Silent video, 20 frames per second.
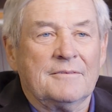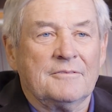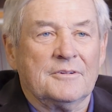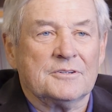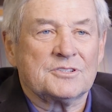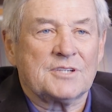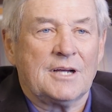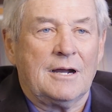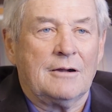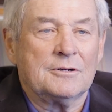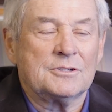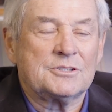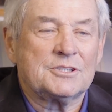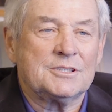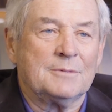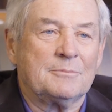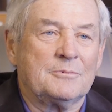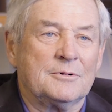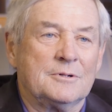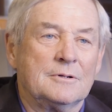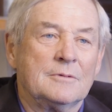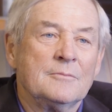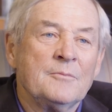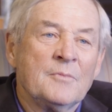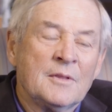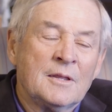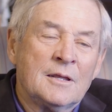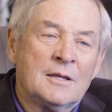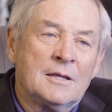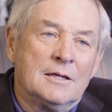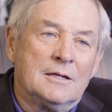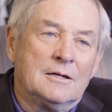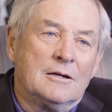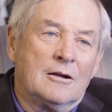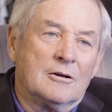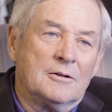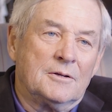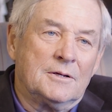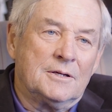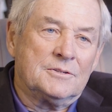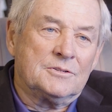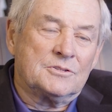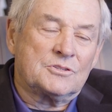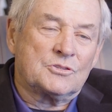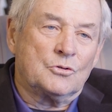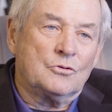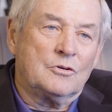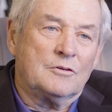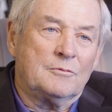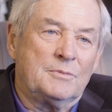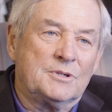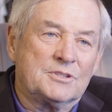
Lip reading: have a scholarship in the School of